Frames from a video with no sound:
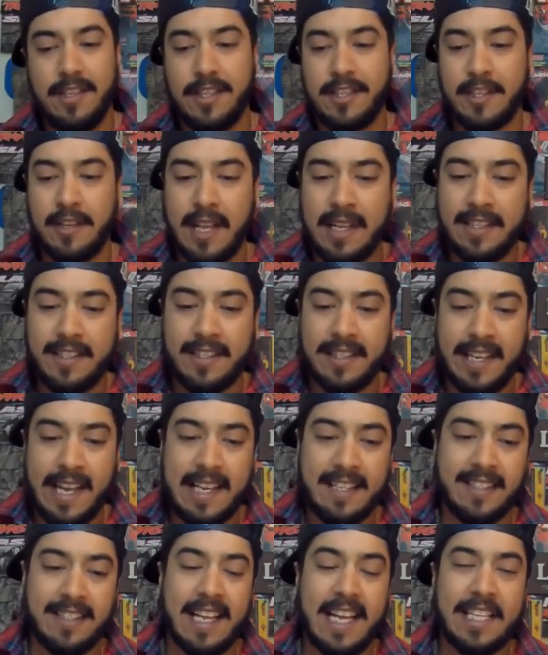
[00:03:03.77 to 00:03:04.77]
So that's the
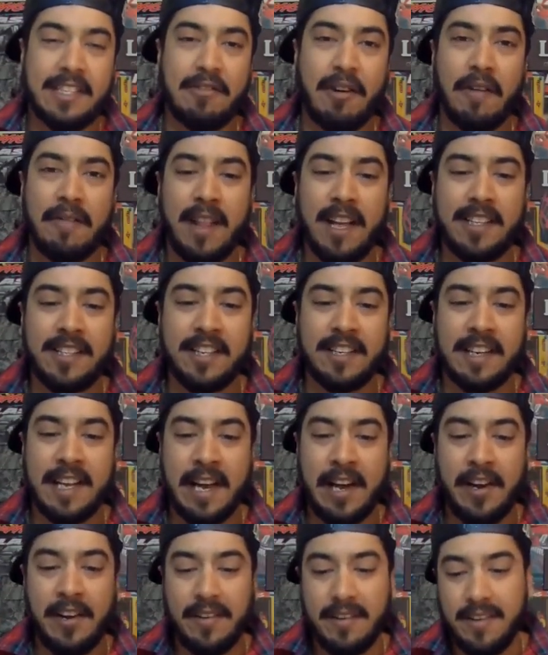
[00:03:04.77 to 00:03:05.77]
S912 Luctan
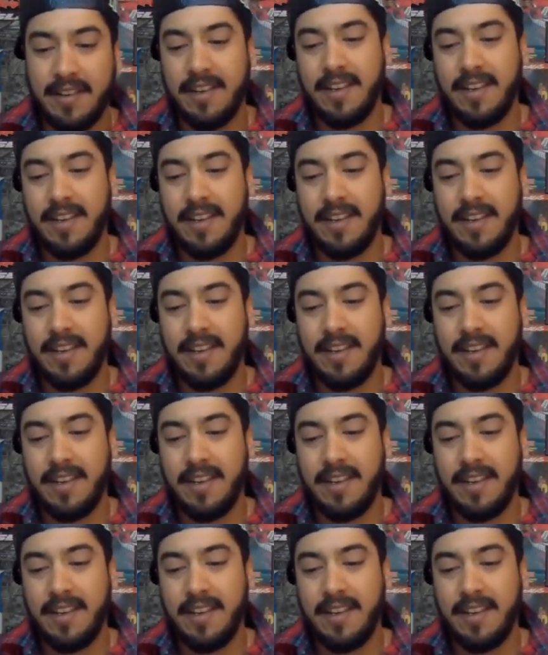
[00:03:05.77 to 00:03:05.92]
now.